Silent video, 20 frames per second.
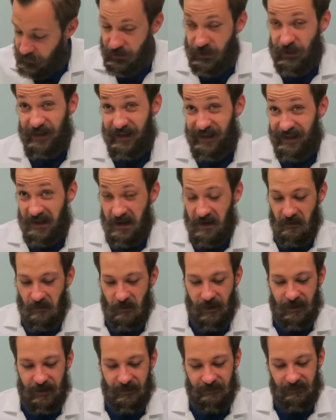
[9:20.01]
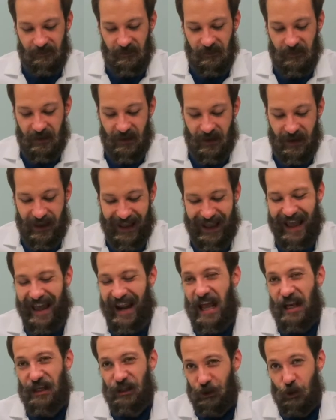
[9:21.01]
to the cedarwood
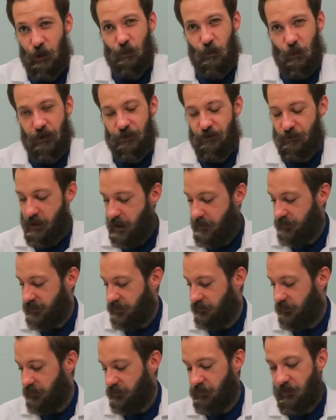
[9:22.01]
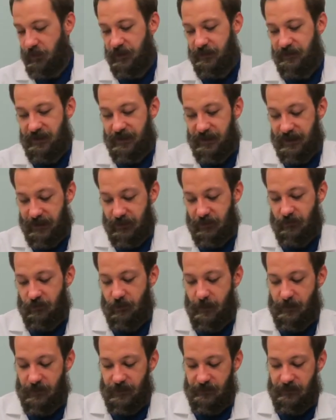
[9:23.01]
and add 2 more drops for a total of 6
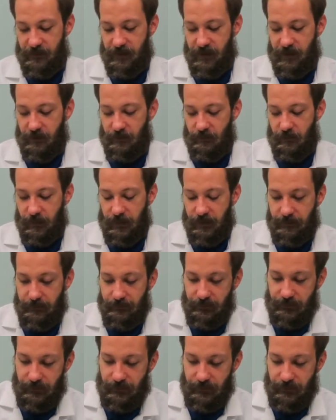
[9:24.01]
drops of cedarwood.